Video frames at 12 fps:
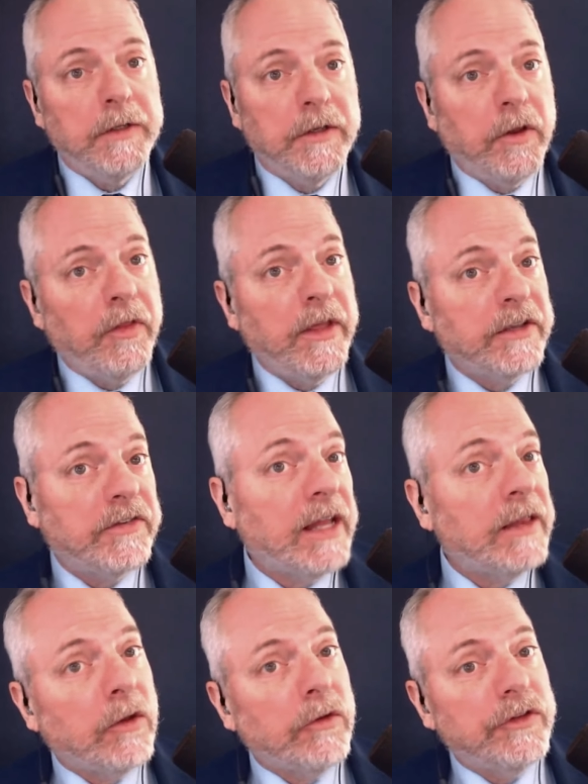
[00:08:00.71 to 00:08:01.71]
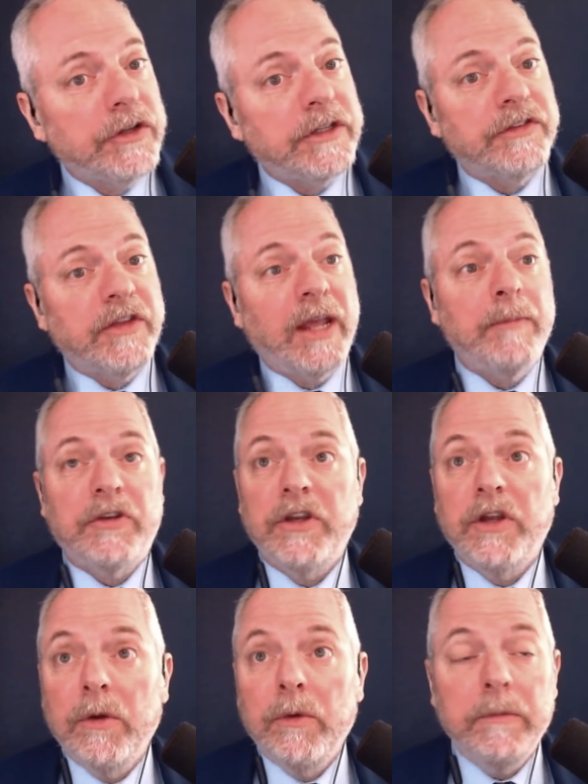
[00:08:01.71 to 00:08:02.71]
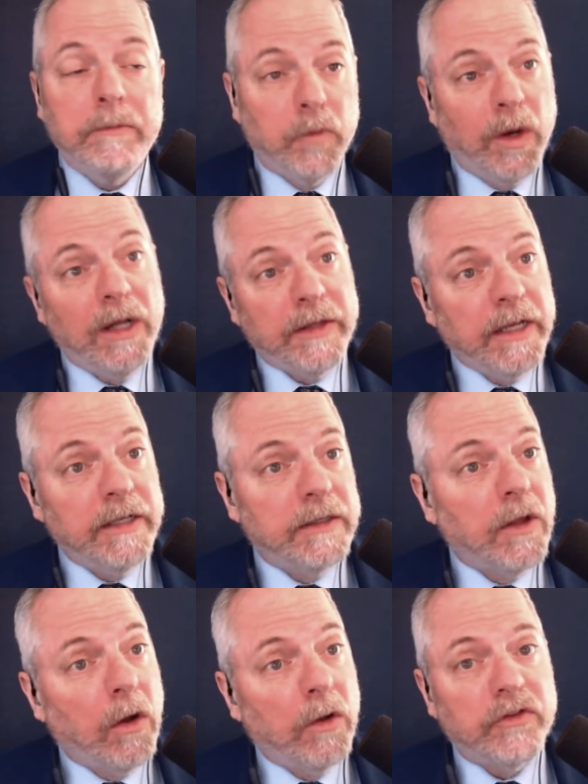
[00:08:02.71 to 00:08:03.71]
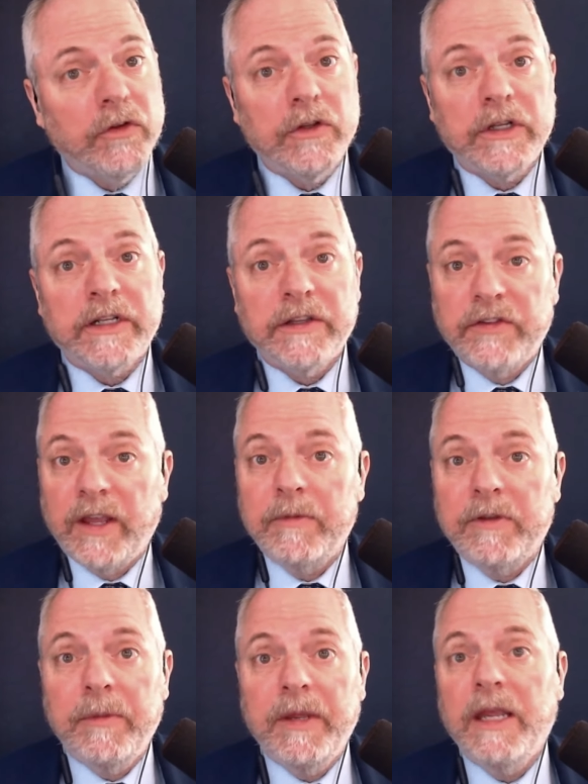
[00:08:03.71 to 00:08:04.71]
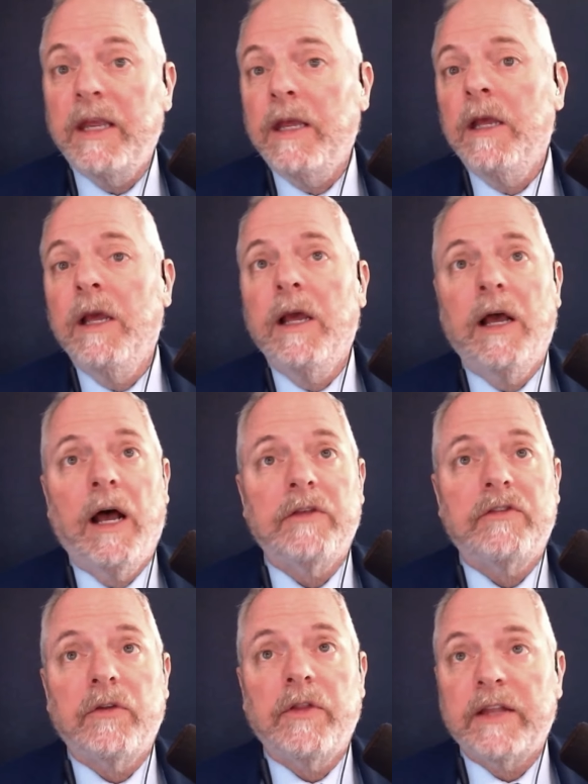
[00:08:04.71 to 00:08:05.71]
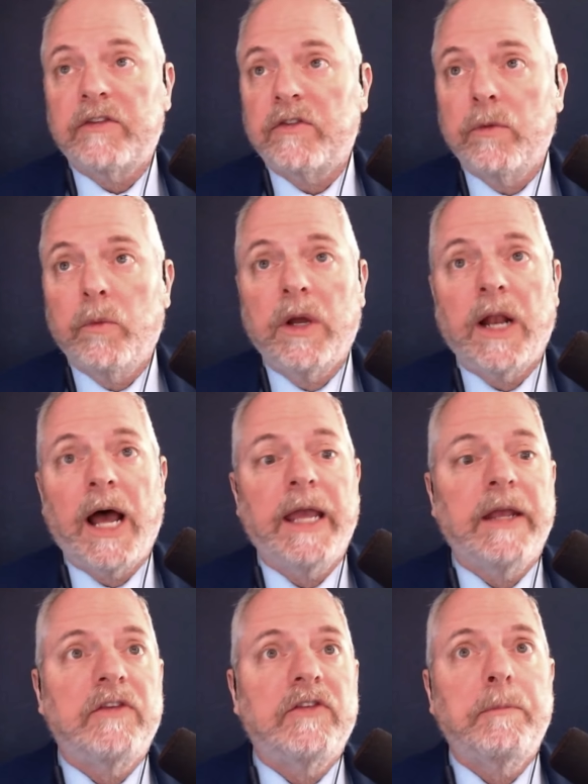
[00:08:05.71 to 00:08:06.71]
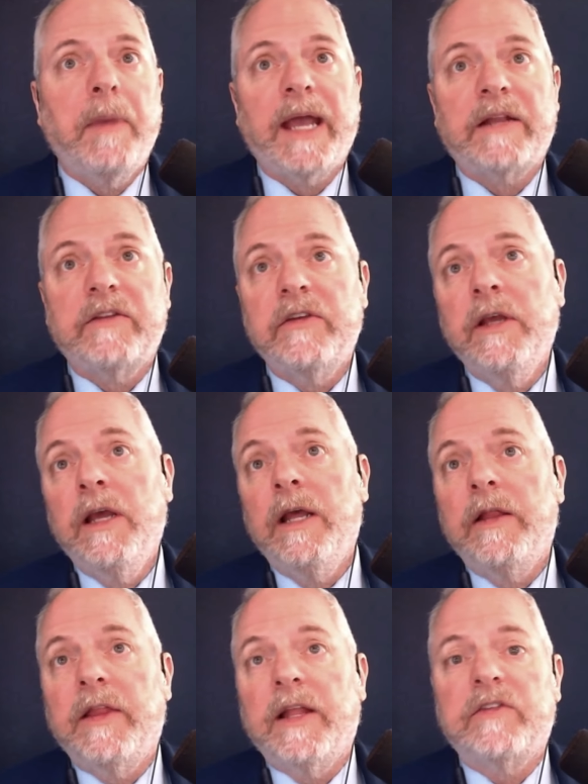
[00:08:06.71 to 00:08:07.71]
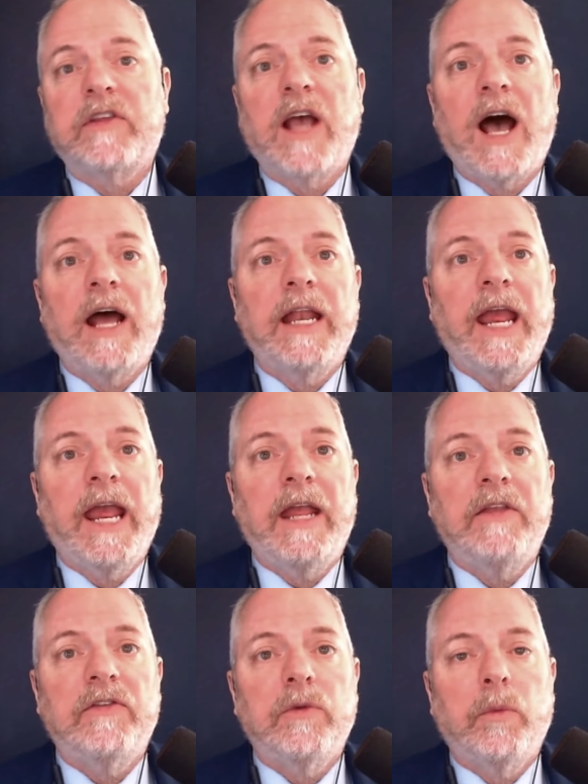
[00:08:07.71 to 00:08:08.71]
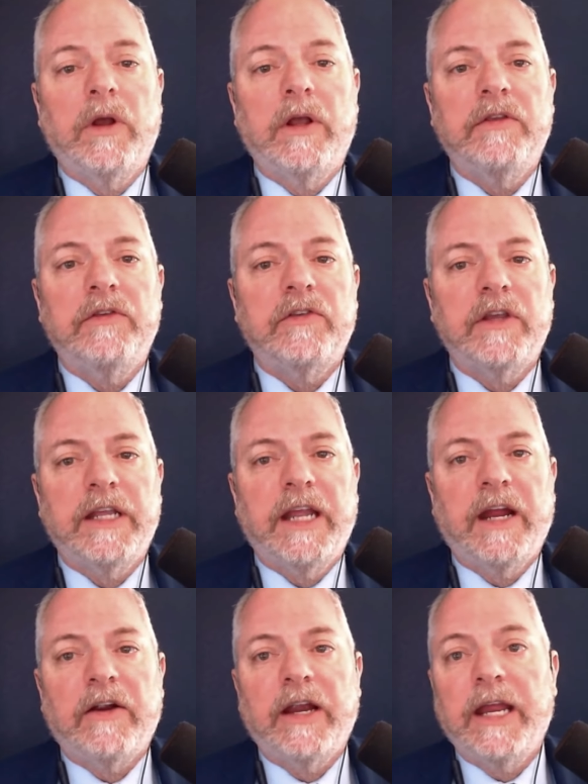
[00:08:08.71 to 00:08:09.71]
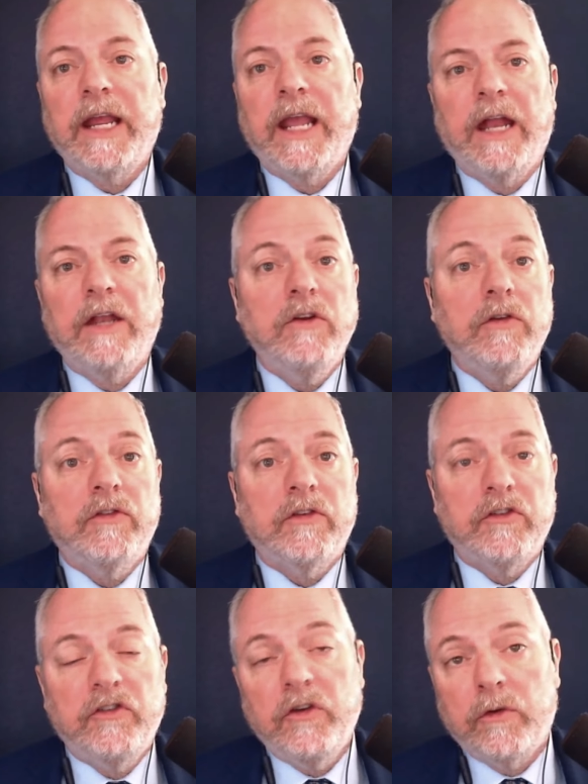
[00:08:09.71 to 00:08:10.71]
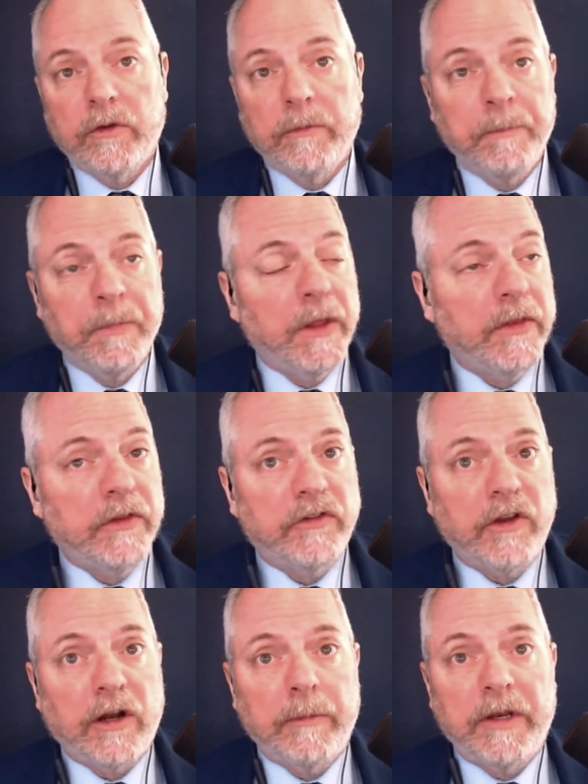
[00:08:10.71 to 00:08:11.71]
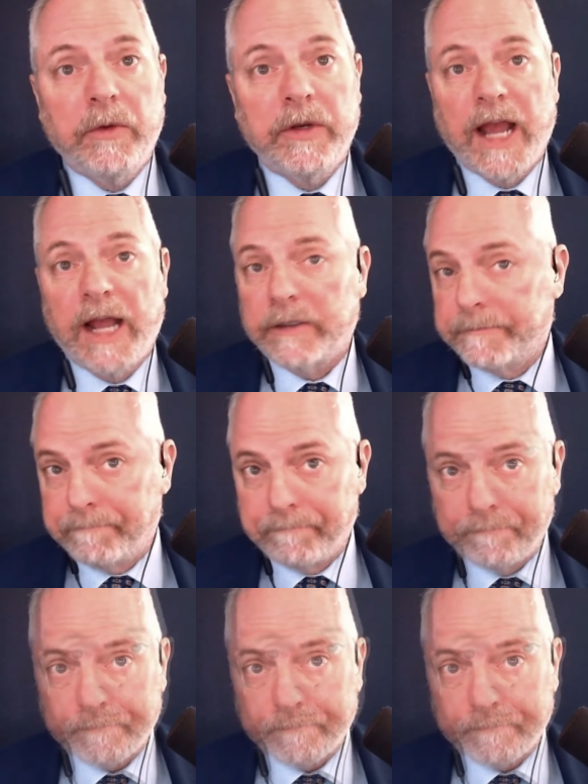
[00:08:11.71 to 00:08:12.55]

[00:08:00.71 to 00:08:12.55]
to the extent those look the same to you, well, they also look the same to me. Uh, so, that's what I expect that Scott Hayes was carrying and used to shoot this gentleman who attacked him.